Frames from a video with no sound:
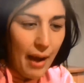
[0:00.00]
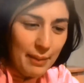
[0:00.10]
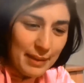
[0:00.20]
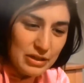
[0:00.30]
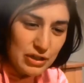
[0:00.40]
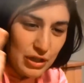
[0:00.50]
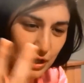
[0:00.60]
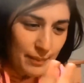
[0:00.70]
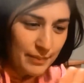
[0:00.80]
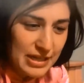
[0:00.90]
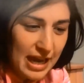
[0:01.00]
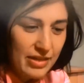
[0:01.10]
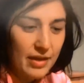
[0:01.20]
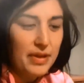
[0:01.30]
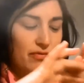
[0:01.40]
and we're meant to come
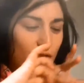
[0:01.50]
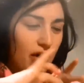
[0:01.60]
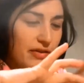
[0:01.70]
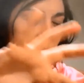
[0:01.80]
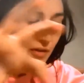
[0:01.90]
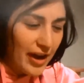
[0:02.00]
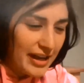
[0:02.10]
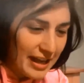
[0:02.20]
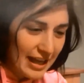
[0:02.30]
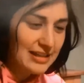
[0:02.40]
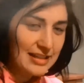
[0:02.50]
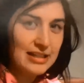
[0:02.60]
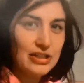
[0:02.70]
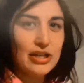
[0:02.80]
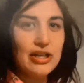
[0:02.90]
together rather than fighting against
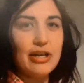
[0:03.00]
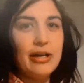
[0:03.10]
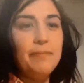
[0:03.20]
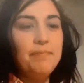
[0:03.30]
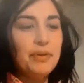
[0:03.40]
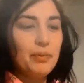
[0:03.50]
each other.